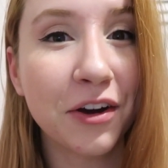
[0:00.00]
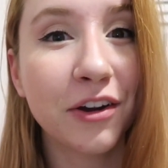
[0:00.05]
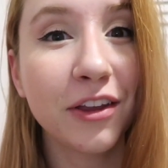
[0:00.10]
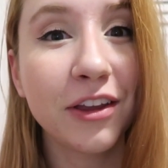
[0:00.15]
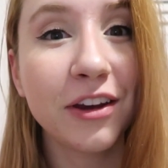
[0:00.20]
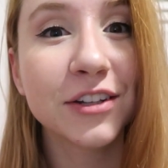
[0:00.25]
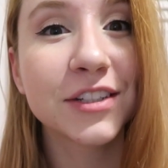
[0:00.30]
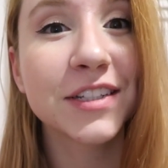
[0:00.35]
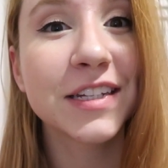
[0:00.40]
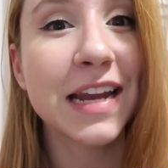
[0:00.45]

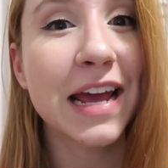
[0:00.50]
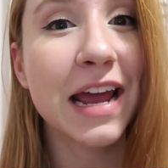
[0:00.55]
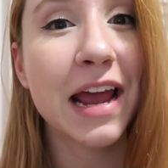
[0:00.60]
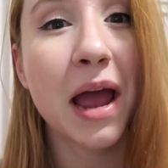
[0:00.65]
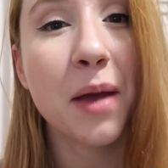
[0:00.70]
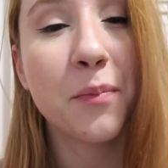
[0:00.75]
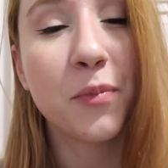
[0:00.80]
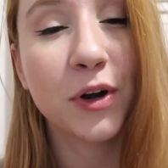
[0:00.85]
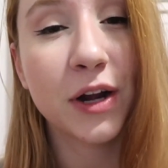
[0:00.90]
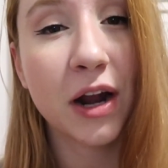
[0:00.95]
Earlier today
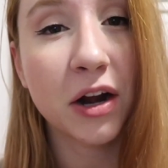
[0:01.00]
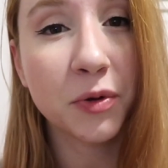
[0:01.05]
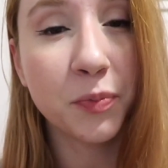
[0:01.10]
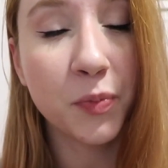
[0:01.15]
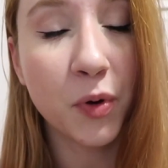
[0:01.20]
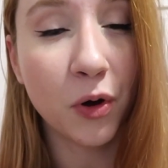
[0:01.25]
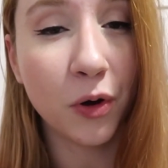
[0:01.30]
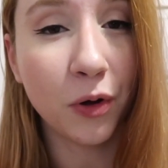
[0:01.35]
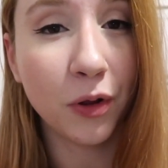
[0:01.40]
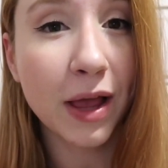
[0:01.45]
I put out a
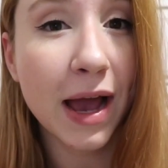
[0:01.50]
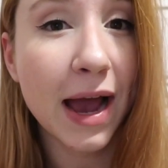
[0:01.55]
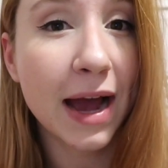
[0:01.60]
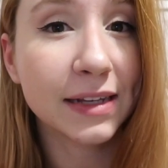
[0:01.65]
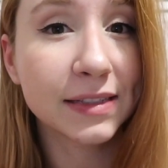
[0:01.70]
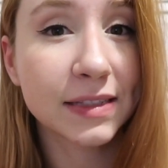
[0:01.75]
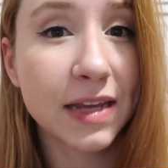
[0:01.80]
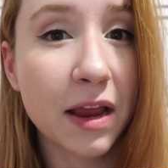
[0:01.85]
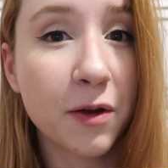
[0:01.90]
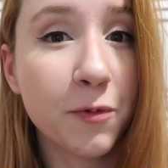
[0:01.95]
poll
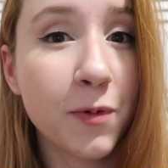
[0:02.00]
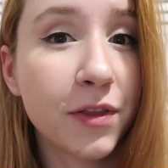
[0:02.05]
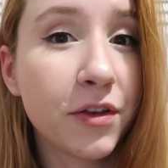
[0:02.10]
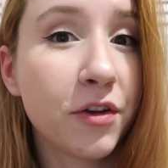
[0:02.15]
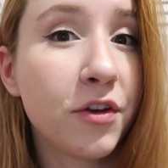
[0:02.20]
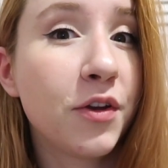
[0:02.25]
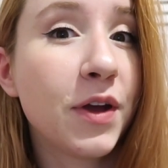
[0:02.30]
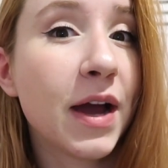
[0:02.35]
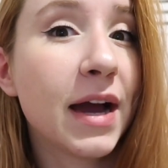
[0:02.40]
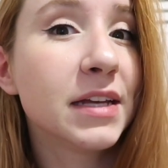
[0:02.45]
asking
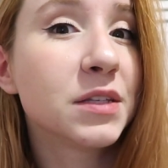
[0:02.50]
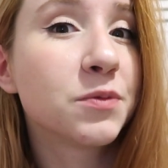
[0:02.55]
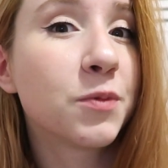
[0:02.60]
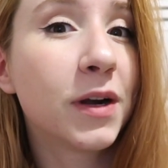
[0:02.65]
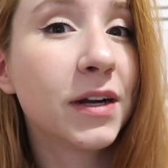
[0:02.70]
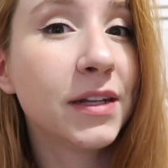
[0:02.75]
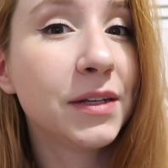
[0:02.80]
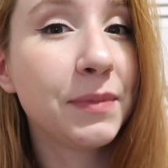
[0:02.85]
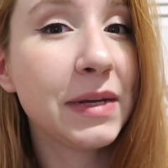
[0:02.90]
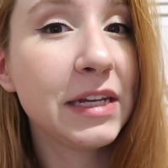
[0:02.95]
whether you guys
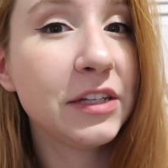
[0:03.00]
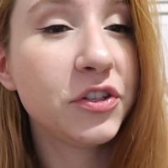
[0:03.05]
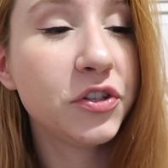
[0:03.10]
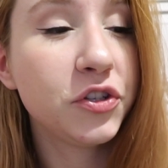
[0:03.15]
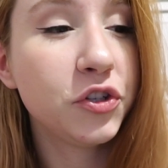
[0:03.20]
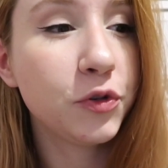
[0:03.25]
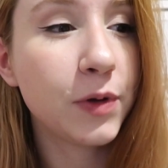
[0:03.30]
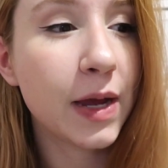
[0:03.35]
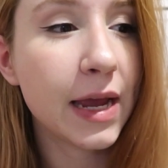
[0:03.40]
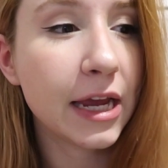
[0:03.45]
wanted me to
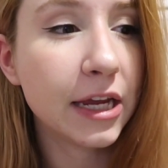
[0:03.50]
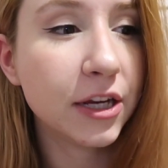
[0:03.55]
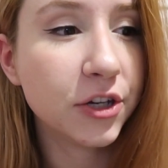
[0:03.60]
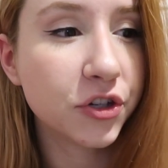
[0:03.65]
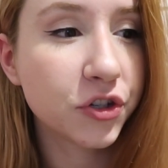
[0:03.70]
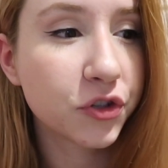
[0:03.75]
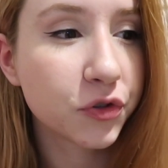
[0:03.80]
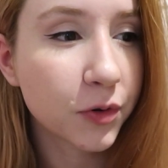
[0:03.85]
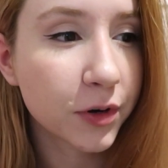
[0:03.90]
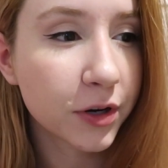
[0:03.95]
do a
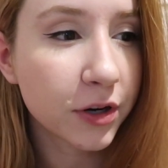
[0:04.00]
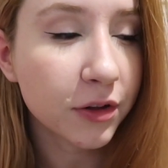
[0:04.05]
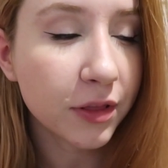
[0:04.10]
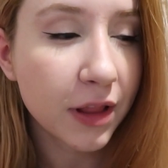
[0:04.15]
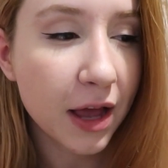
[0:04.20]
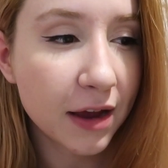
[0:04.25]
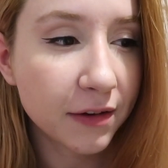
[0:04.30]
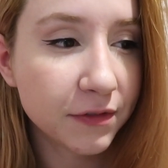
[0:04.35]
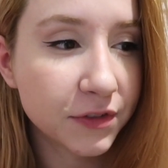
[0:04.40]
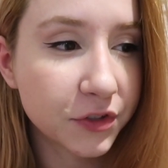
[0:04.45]
shorter
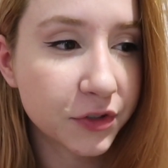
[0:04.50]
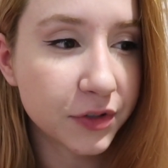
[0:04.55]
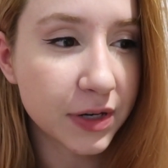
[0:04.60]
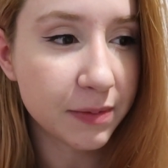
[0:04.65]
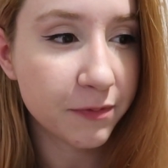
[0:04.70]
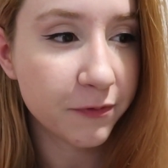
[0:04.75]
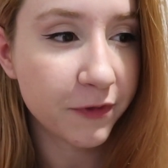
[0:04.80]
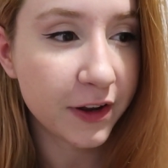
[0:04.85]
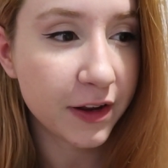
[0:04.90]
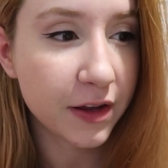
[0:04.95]
live
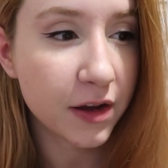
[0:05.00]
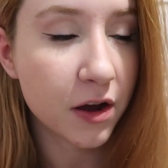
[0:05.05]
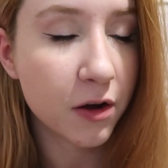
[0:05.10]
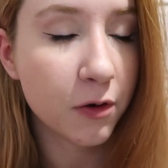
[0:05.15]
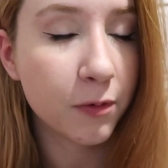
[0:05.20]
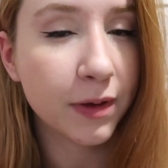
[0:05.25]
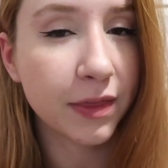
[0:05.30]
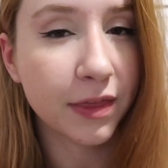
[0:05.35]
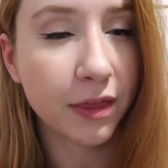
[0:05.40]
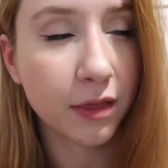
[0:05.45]
stream
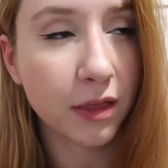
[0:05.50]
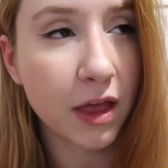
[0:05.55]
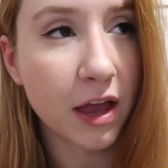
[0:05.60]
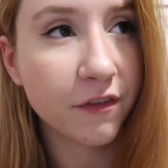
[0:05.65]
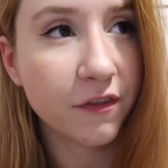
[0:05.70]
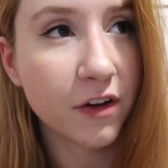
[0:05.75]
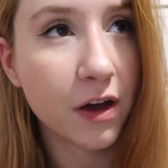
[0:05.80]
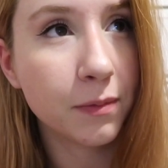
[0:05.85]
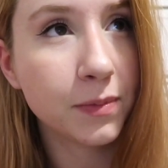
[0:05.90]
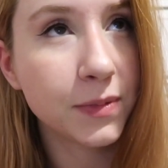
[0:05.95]
video with a
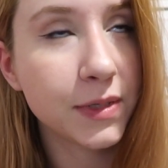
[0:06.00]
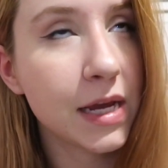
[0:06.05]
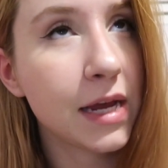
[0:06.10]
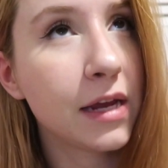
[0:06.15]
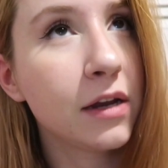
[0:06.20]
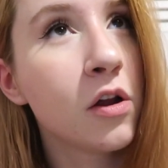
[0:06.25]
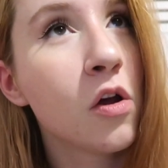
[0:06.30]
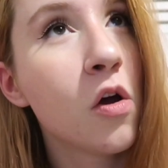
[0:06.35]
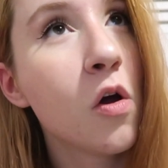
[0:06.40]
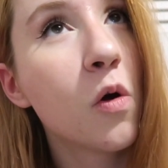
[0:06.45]
life
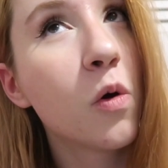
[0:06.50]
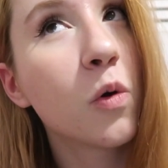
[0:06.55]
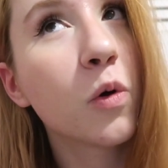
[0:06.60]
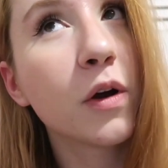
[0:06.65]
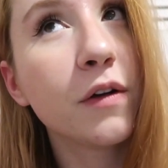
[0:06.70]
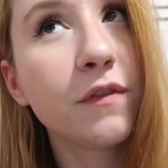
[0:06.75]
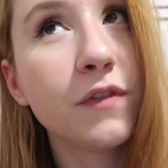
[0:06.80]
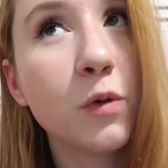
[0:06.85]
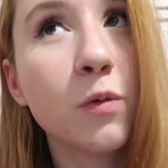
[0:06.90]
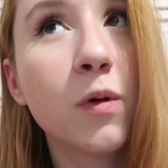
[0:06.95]
update
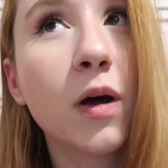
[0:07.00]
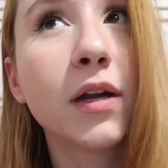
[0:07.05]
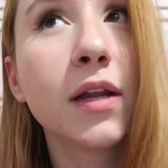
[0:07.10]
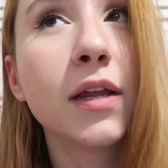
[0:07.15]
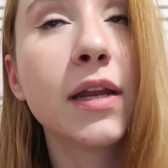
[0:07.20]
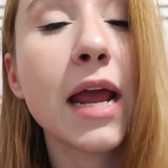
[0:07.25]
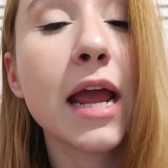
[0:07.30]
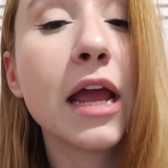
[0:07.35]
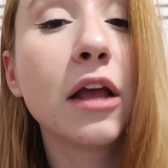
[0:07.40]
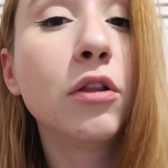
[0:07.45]
or if you
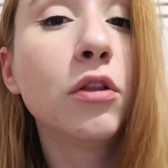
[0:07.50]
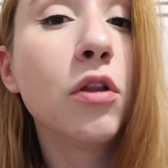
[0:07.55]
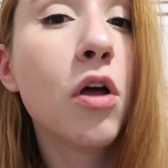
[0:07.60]
wanted a